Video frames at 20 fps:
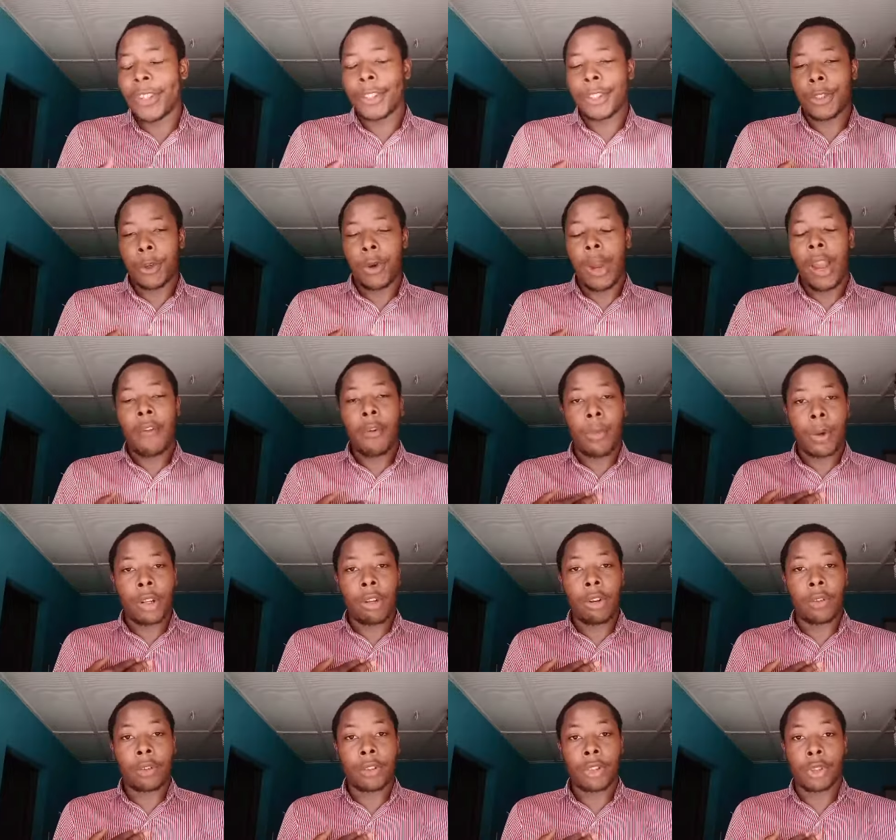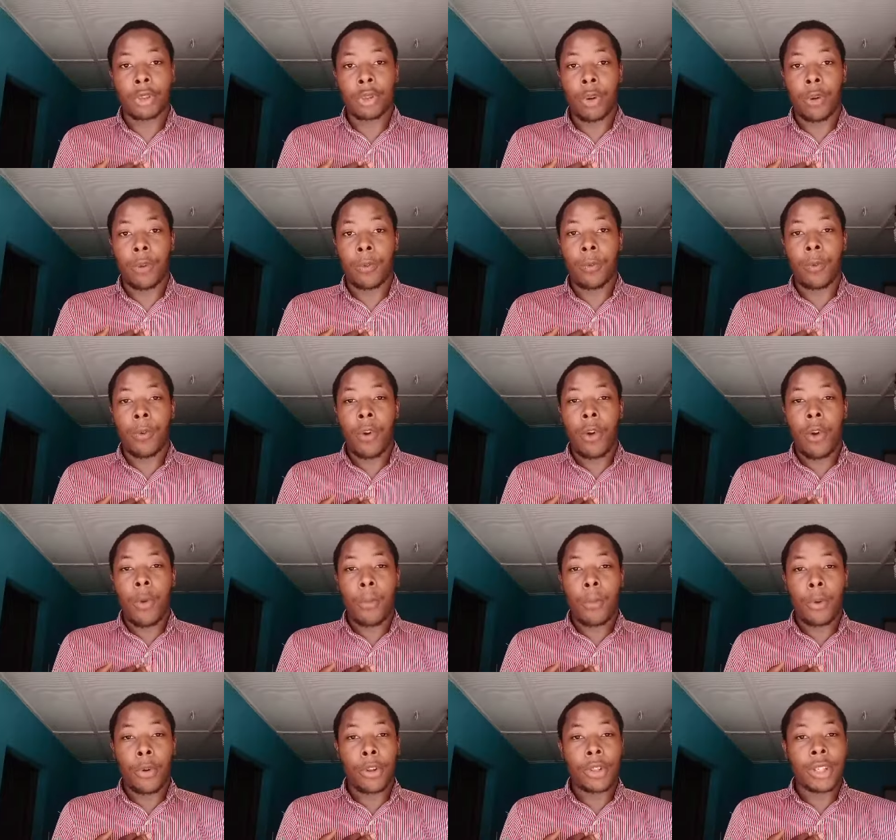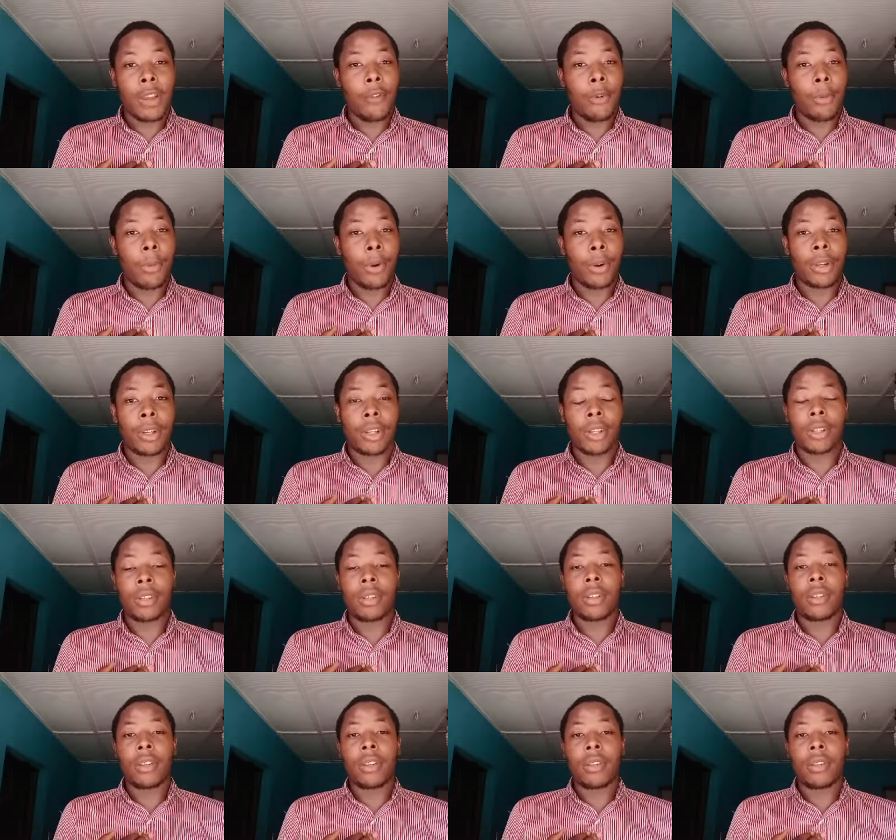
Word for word: So everybody loves to show off, but not everybody